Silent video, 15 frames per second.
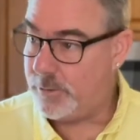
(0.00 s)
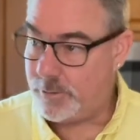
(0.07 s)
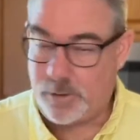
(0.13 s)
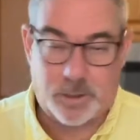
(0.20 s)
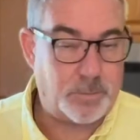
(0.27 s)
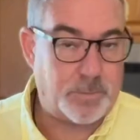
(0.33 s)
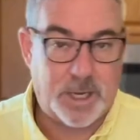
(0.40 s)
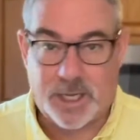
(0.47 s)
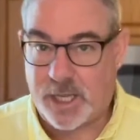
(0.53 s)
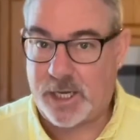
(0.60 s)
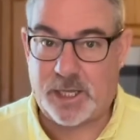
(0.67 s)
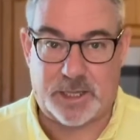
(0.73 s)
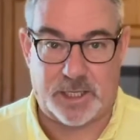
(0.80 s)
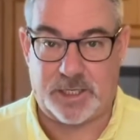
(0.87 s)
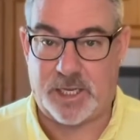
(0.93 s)
you can make
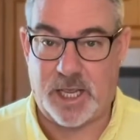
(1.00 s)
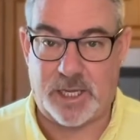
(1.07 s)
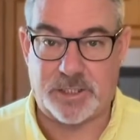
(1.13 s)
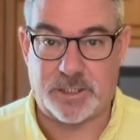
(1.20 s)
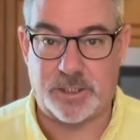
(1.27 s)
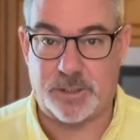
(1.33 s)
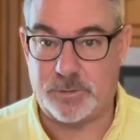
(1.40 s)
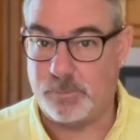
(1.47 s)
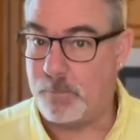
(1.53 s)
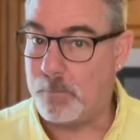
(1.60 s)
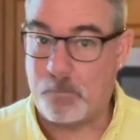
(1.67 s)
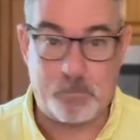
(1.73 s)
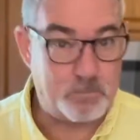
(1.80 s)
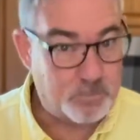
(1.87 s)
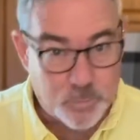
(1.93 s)
anything taste good.
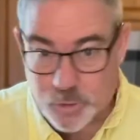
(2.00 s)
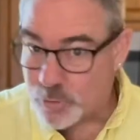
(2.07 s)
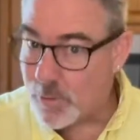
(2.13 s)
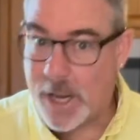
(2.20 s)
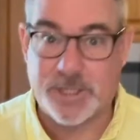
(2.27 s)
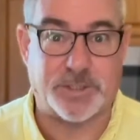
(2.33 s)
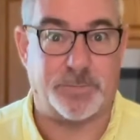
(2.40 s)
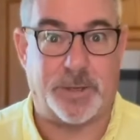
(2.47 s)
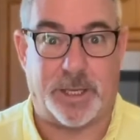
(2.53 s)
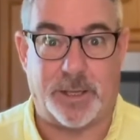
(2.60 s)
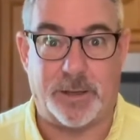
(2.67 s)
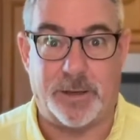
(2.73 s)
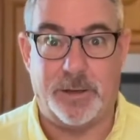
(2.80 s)
Trust me.